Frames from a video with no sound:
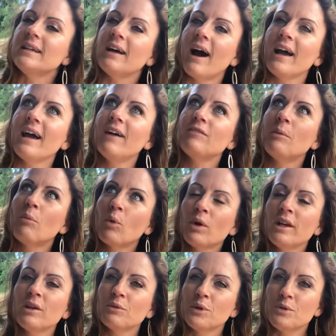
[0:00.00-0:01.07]
I have a
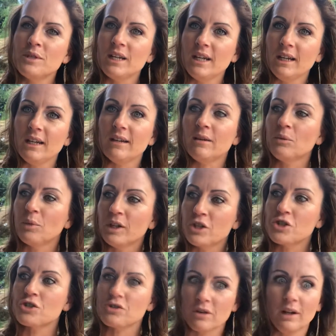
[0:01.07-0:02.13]
morning routine,
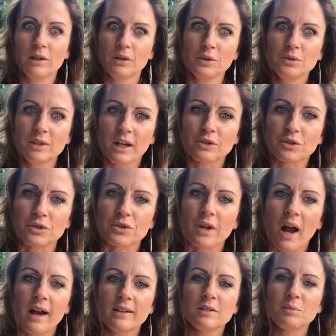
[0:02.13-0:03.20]
which includes
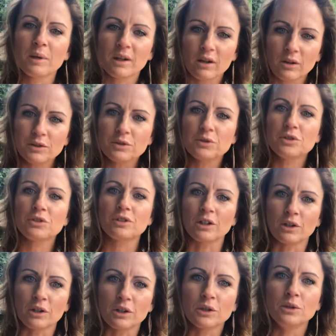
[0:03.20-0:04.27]
exercise, but it also just
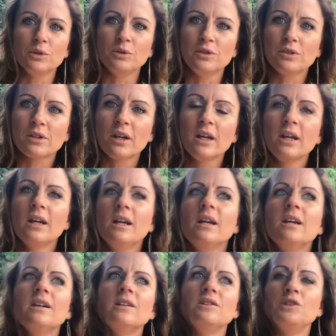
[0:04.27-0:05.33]
includes
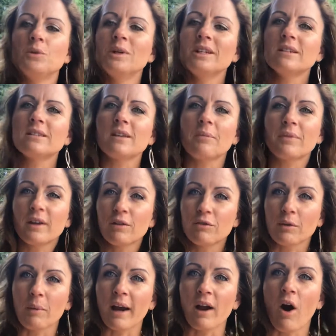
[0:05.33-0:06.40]
doing something
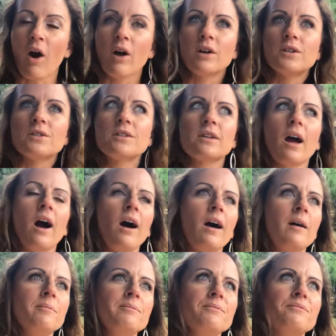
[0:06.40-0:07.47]
for my heart.
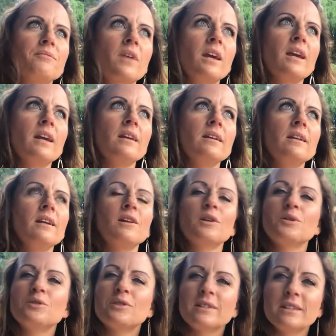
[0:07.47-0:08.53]
It
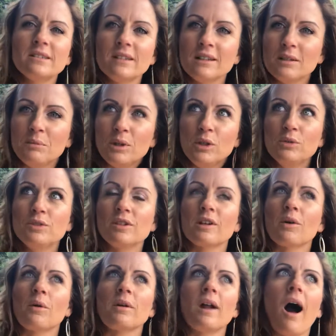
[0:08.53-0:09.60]
includes listening to music
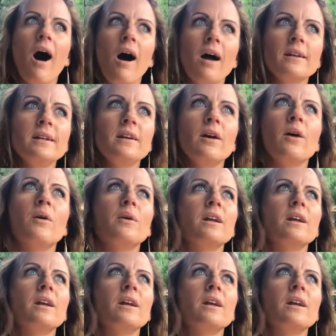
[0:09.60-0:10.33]
or an audio.